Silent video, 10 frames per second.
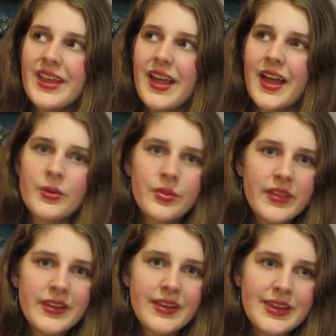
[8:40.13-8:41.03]
I don't
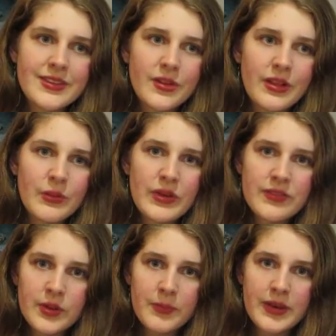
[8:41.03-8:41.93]
think he's
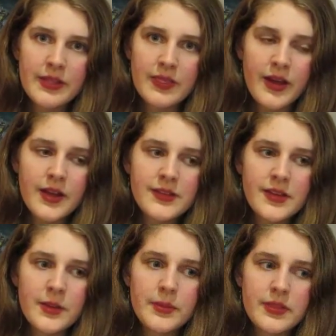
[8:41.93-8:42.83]
weaving many lies.
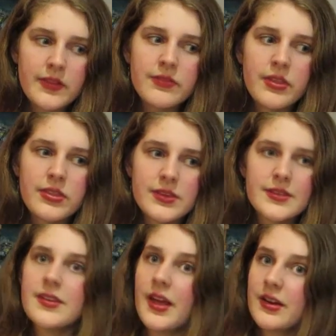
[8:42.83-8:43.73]
I believe that this
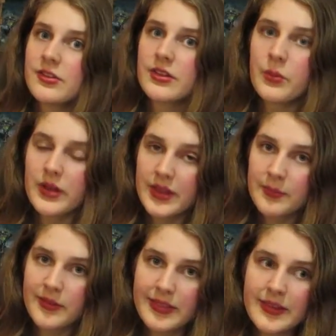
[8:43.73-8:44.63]
is actually what he
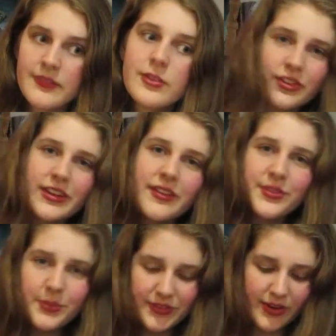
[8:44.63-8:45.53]
believes. She gives
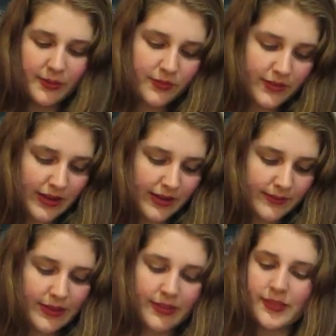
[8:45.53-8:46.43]
him the time of
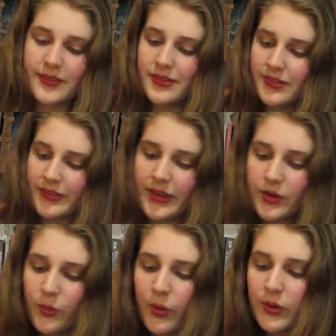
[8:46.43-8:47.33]
day, and this is a
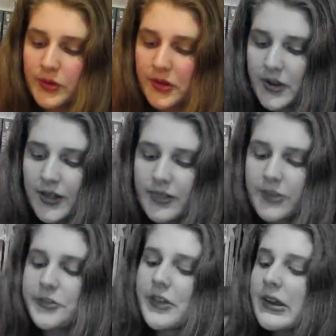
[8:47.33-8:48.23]
quote, "The
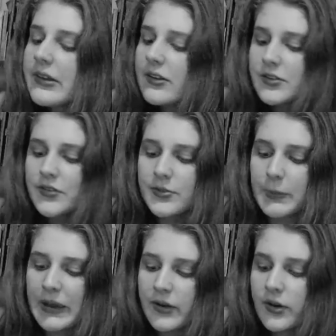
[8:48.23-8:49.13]
steadiness of his
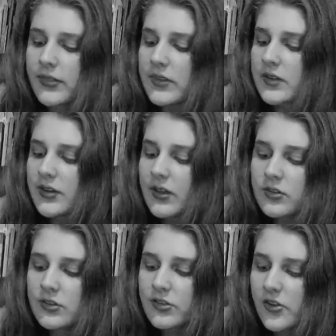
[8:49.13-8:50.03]
manner and the
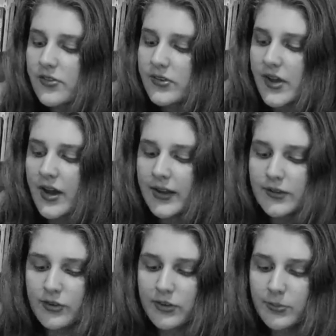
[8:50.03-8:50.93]
intelligence of his eye
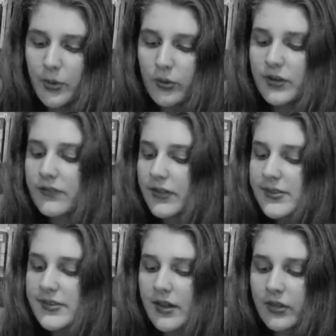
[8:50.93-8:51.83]
as he spoke
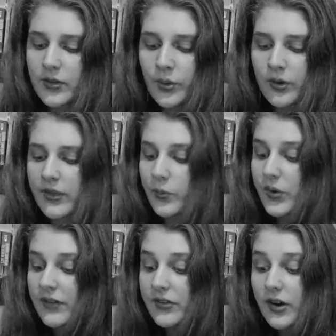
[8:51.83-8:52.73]
convinced Eleanor that
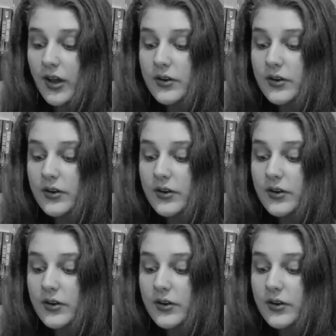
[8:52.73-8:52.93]
whatever